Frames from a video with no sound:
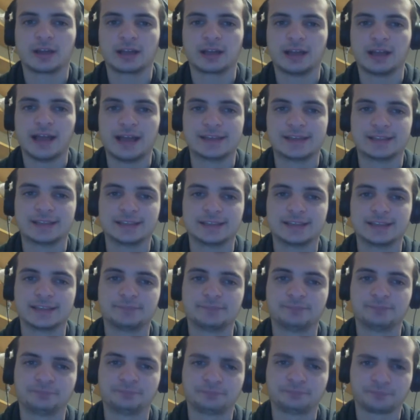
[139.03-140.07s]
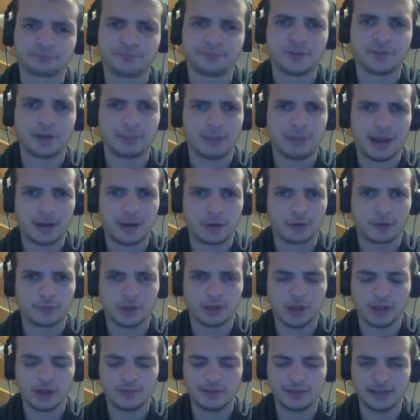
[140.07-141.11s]
classes. Very powerful,
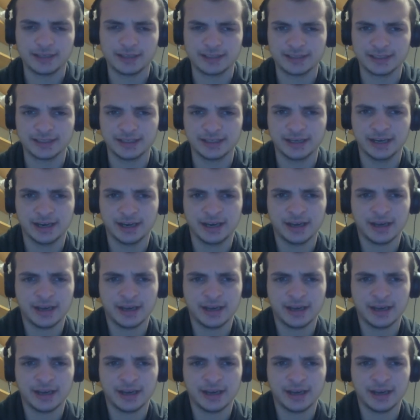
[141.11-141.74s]
obviously.